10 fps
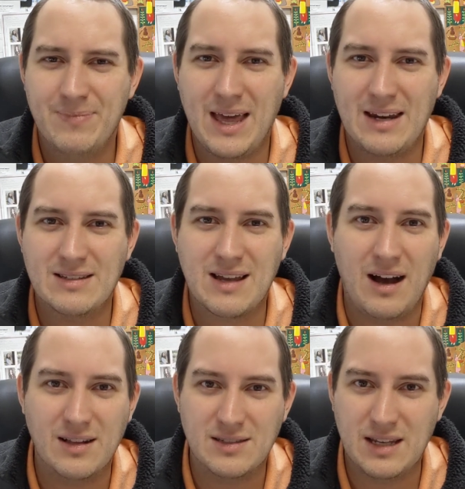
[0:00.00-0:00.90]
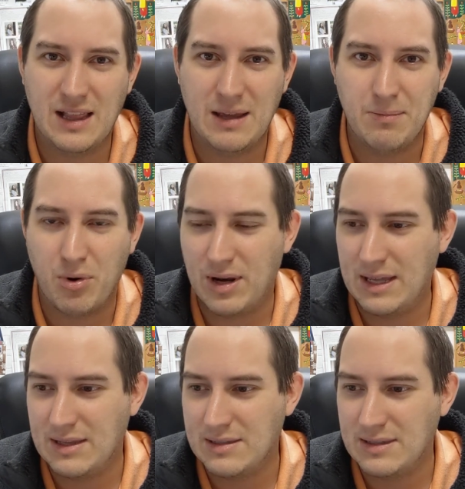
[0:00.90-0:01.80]
that is constantly
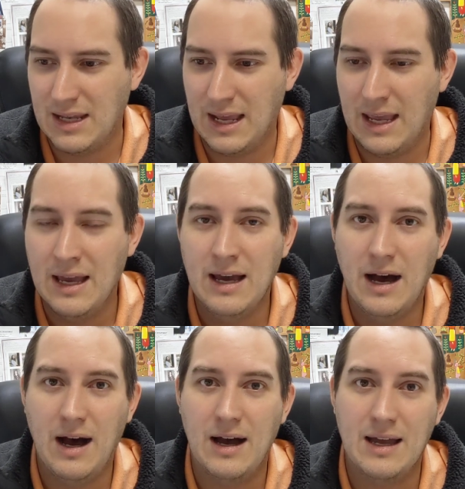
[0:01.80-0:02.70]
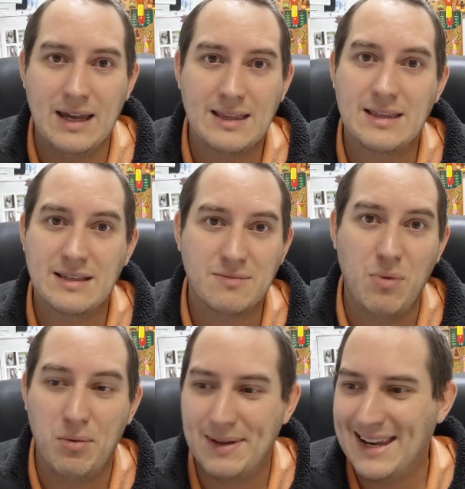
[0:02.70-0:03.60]
burning the city at this
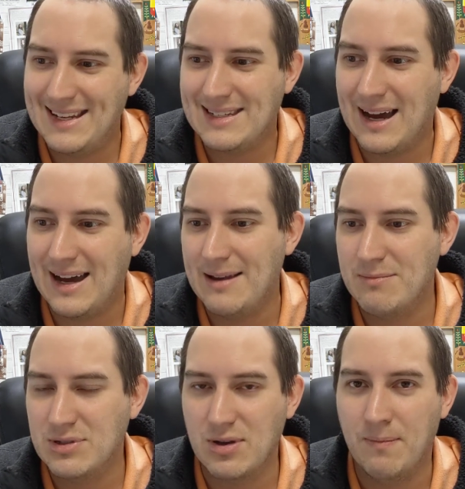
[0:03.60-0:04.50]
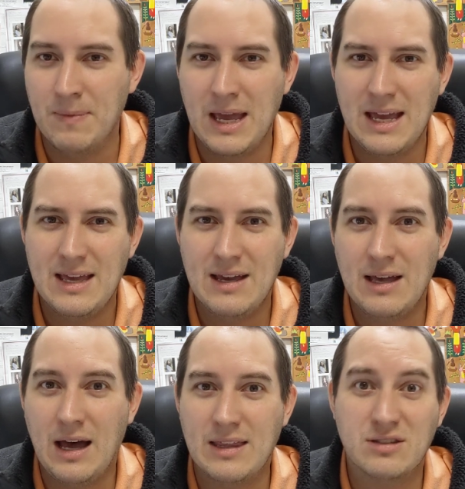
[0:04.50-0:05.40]
moment in time. So
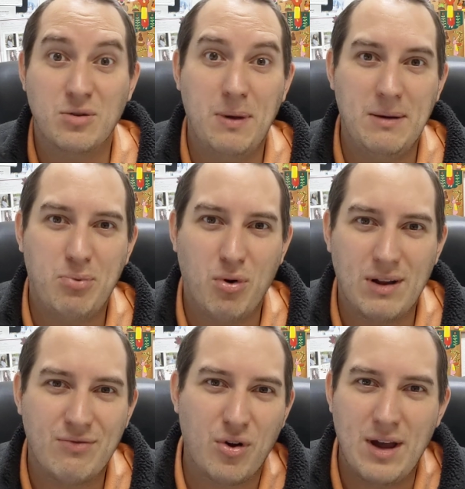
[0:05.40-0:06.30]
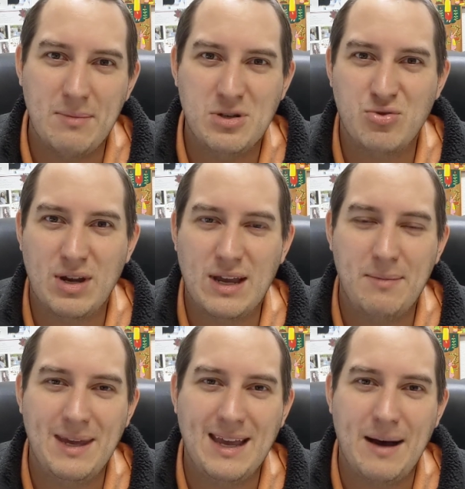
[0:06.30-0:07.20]
this will be important for imagery
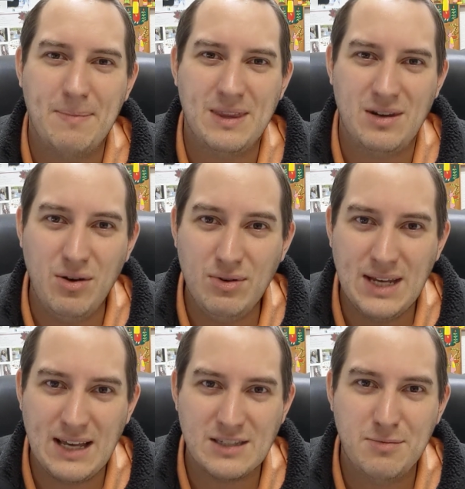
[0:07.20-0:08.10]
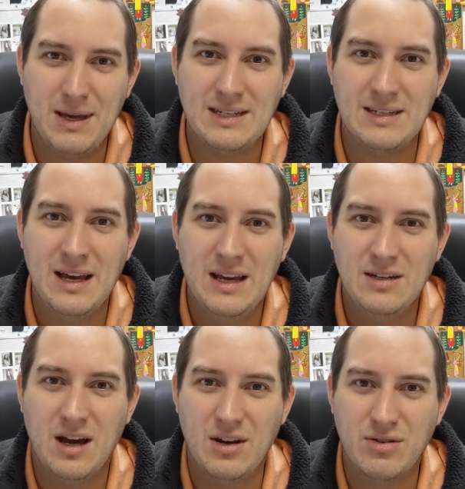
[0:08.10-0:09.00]
coming up in the New Testament
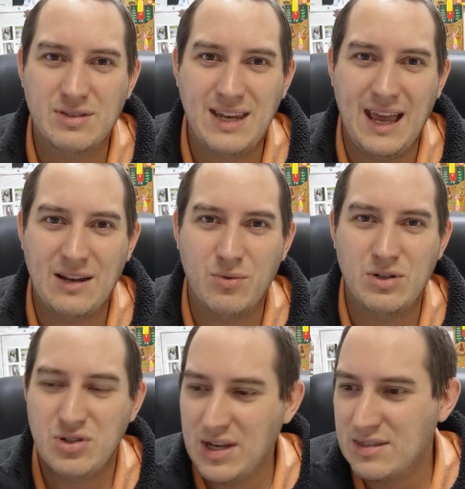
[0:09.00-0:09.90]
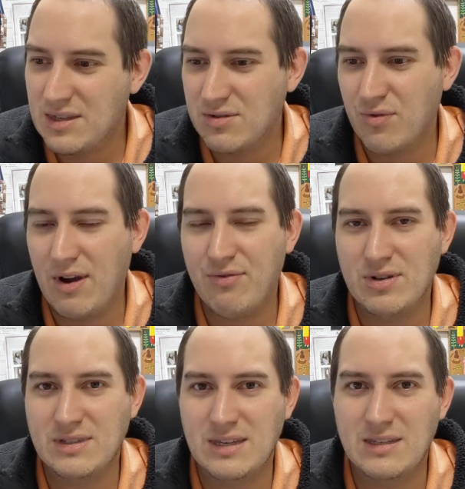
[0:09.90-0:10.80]
to understand what Jesus
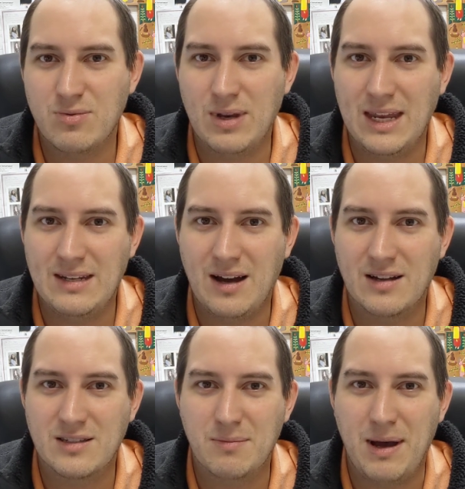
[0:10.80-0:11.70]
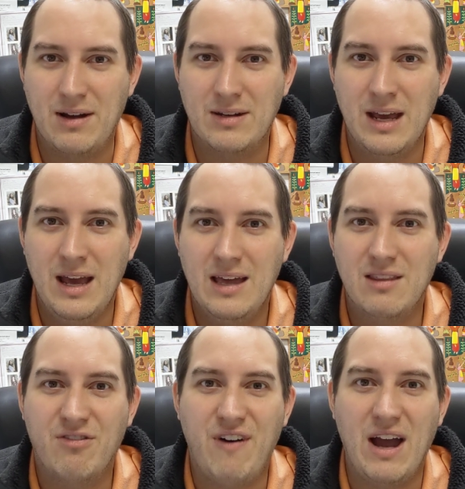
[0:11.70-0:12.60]
references when he talks about
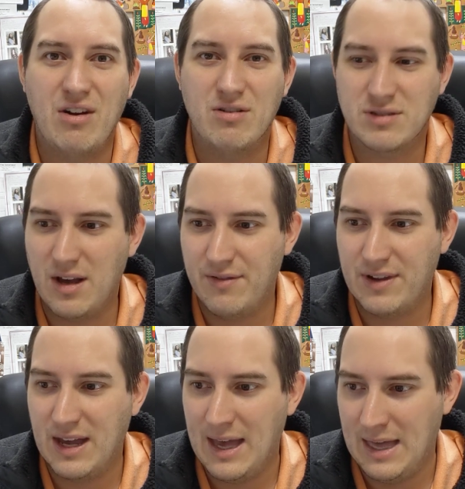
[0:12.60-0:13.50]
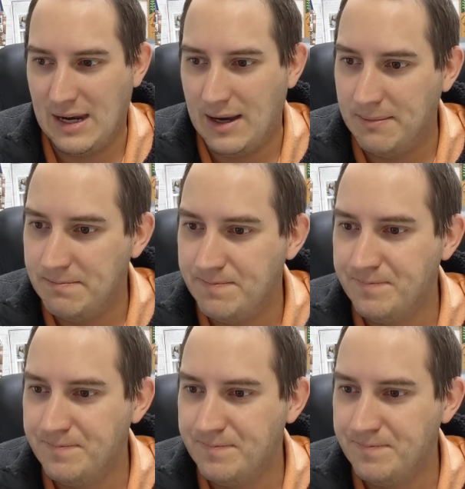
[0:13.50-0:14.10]
the fires of Gehenna.